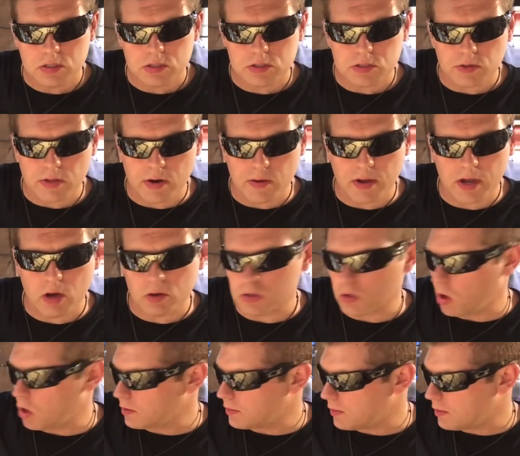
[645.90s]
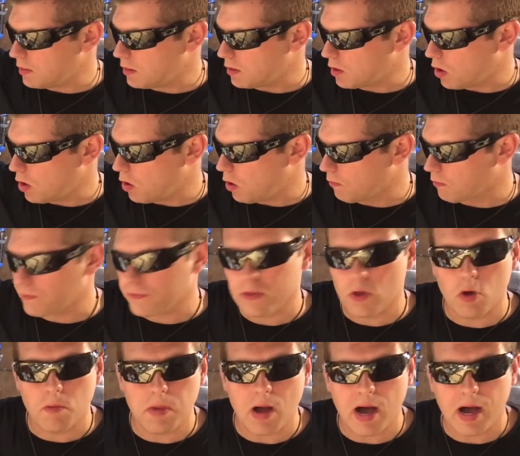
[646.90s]
So there we go.
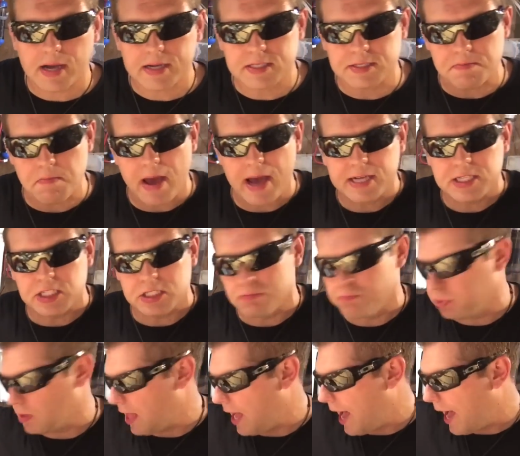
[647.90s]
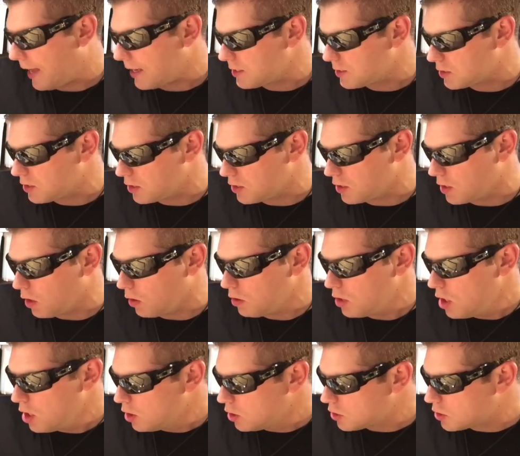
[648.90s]
Overflow box matches black. It's good to go.
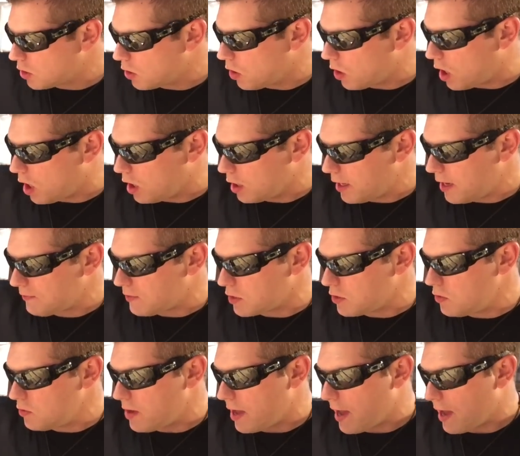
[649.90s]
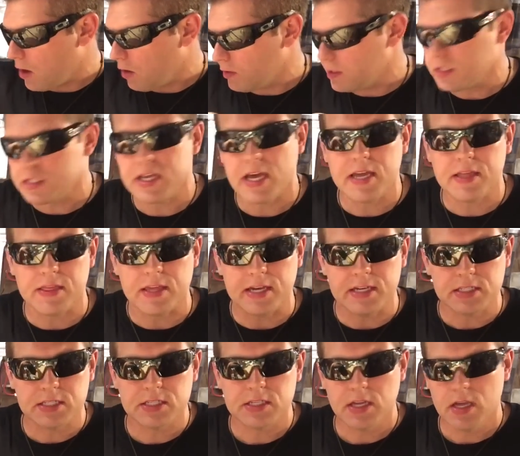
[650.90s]
So all I have to do now is take
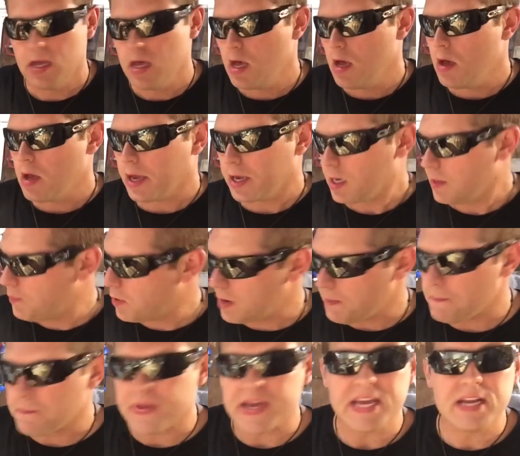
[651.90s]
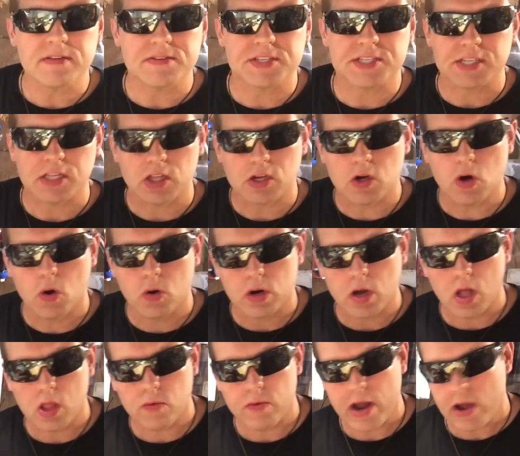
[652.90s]
this. I'm gonna put a bead of silicone
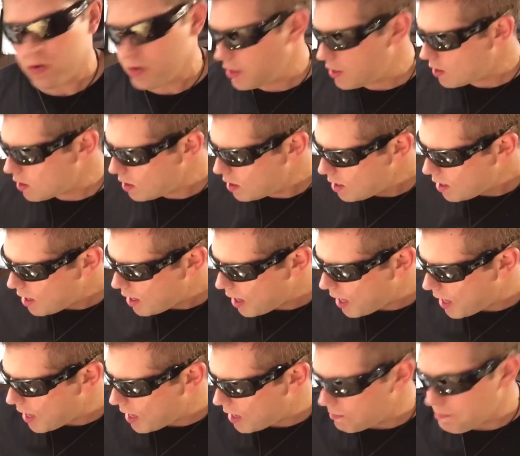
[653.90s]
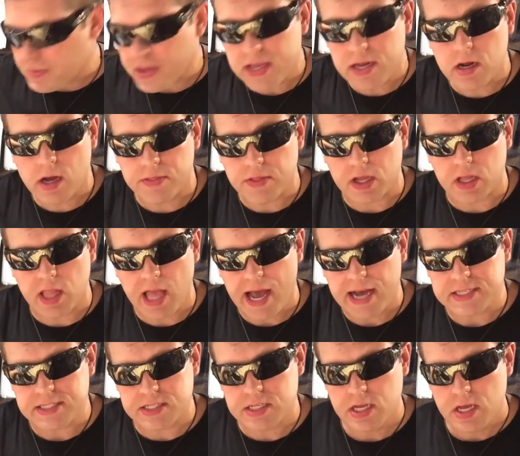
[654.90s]
all around here and bead on the
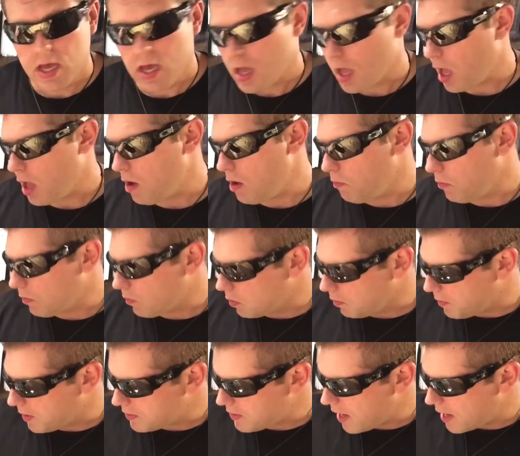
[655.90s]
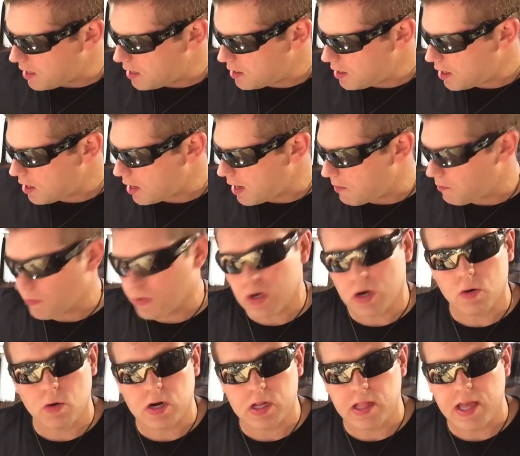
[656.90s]
glass. And we'll put that in here, and we're
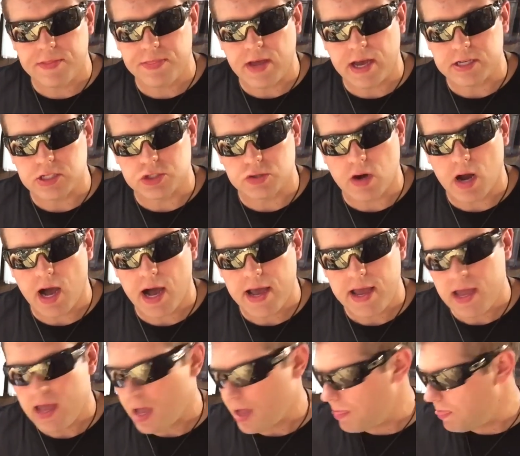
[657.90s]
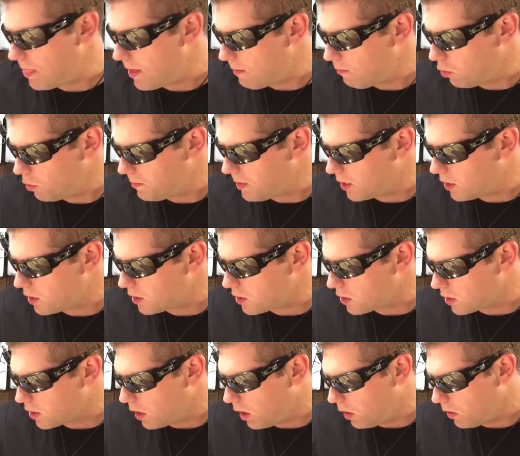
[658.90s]
gonna let that dry, and then we'll be good
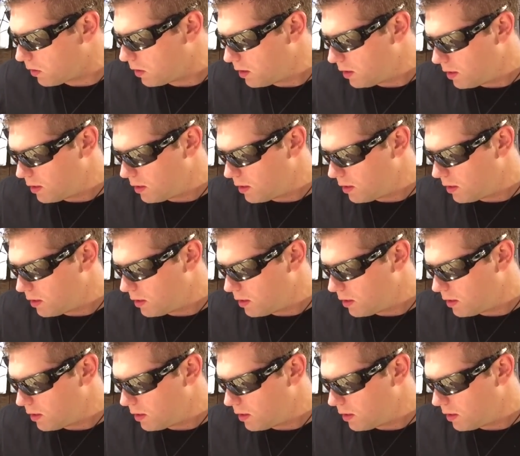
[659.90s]
to go.